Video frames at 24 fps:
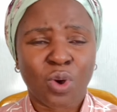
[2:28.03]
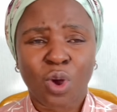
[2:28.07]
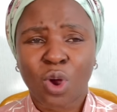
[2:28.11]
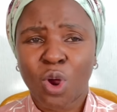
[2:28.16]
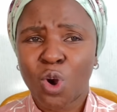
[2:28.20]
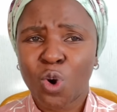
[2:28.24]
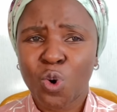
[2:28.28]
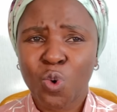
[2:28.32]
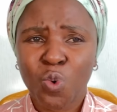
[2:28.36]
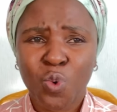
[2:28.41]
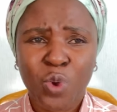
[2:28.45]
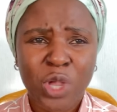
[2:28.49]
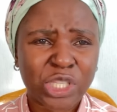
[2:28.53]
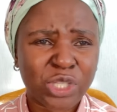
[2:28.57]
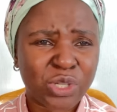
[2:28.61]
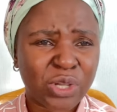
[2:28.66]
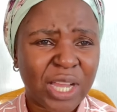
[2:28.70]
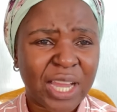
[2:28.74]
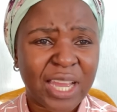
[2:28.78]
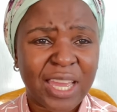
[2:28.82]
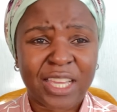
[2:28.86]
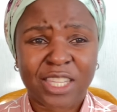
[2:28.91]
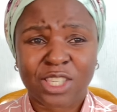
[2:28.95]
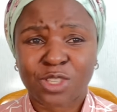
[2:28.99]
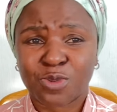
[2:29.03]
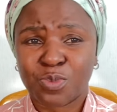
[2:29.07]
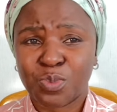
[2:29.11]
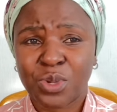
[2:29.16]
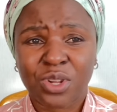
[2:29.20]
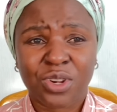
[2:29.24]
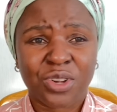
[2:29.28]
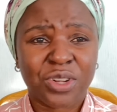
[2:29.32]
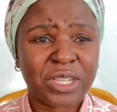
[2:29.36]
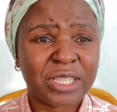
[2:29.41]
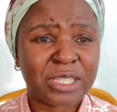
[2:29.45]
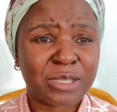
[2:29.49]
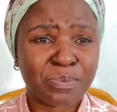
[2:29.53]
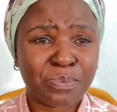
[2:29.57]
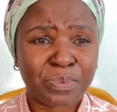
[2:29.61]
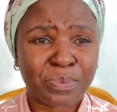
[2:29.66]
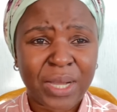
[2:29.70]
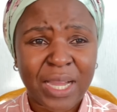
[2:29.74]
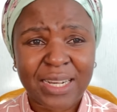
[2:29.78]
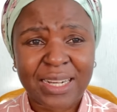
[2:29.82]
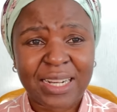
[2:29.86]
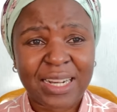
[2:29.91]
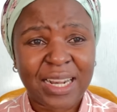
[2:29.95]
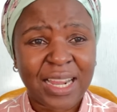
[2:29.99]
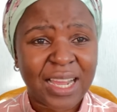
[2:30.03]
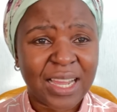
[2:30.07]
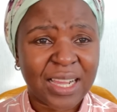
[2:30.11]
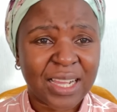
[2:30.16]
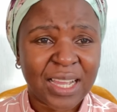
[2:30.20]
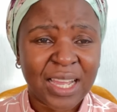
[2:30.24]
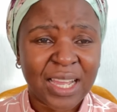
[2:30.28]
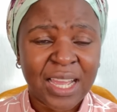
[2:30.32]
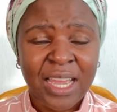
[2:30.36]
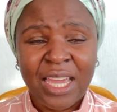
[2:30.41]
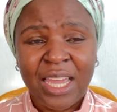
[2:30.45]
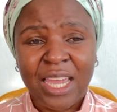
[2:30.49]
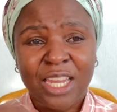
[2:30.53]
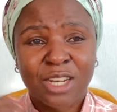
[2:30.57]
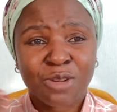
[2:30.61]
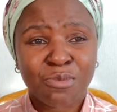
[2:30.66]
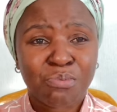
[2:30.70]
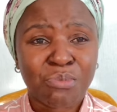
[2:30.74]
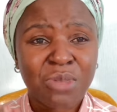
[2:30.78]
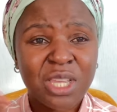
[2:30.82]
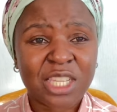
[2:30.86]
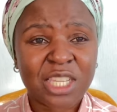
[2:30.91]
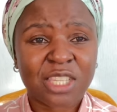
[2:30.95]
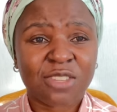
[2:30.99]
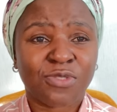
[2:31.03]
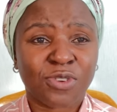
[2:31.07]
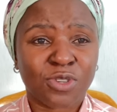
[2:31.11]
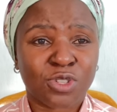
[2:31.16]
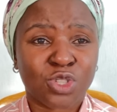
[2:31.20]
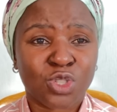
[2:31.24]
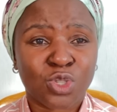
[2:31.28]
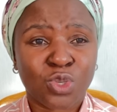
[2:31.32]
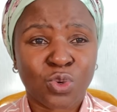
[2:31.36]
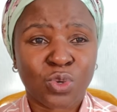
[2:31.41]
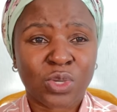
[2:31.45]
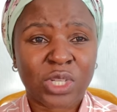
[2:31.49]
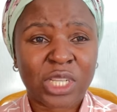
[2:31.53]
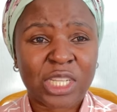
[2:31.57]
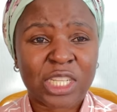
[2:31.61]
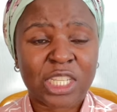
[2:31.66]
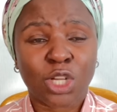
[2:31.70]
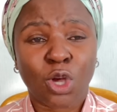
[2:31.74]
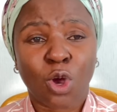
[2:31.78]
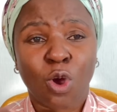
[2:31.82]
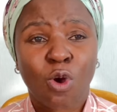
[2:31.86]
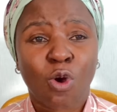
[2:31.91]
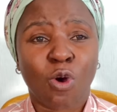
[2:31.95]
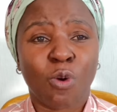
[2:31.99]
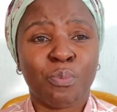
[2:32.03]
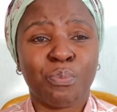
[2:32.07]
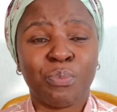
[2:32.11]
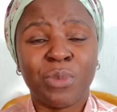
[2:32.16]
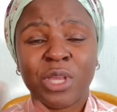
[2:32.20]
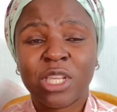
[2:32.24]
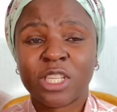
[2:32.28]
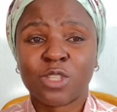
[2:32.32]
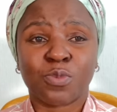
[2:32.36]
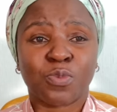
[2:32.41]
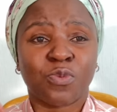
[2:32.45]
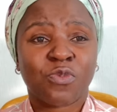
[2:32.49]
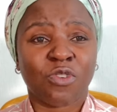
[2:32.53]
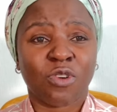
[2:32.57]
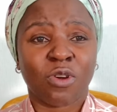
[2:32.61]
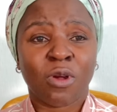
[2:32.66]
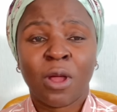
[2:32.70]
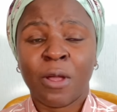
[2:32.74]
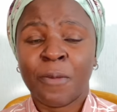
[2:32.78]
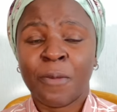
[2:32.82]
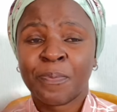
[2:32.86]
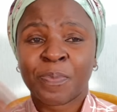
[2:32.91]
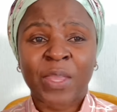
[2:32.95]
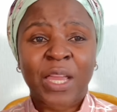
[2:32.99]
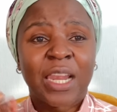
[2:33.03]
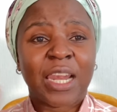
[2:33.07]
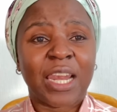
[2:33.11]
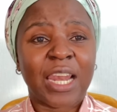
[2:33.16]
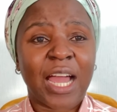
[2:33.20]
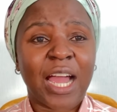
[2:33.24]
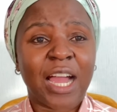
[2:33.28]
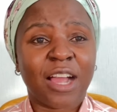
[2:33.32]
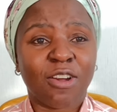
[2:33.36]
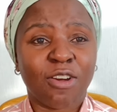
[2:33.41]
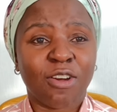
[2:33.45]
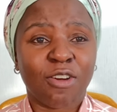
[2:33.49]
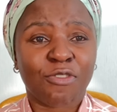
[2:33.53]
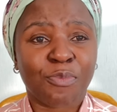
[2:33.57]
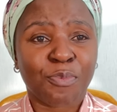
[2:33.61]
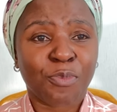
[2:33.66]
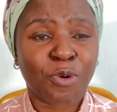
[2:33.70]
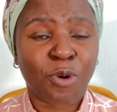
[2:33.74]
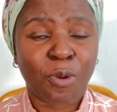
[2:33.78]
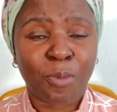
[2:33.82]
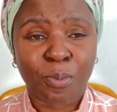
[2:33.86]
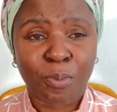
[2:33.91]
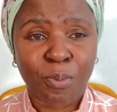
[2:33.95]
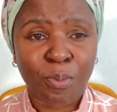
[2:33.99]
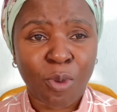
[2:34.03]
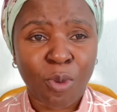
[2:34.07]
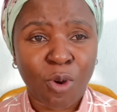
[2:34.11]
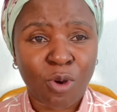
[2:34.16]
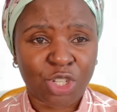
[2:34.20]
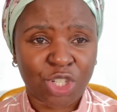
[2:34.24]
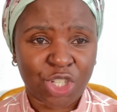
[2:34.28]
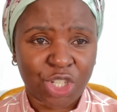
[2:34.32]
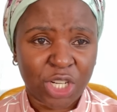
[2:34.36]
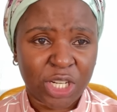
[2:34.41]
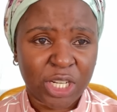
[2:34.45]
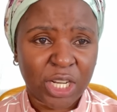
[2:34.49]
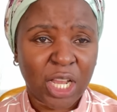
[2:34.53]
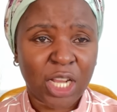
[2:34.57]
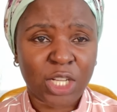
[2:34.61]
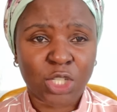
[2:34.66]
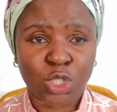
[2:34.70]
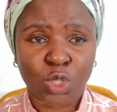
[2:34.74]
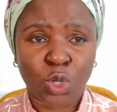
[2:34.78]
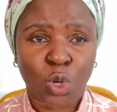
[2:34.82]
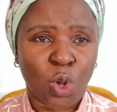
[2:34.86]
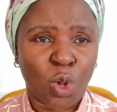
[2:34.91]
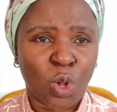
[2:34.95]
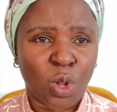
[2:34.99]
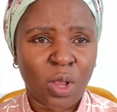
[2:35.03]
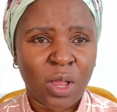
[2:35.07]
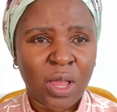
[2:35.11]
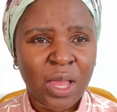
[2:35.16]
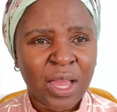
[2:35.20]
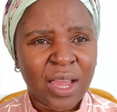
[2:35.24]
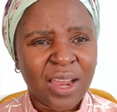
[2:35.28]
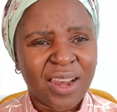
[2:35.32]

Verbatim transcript: Always you are experienced bad luck and misfortunity or mispro lack of promotion at all.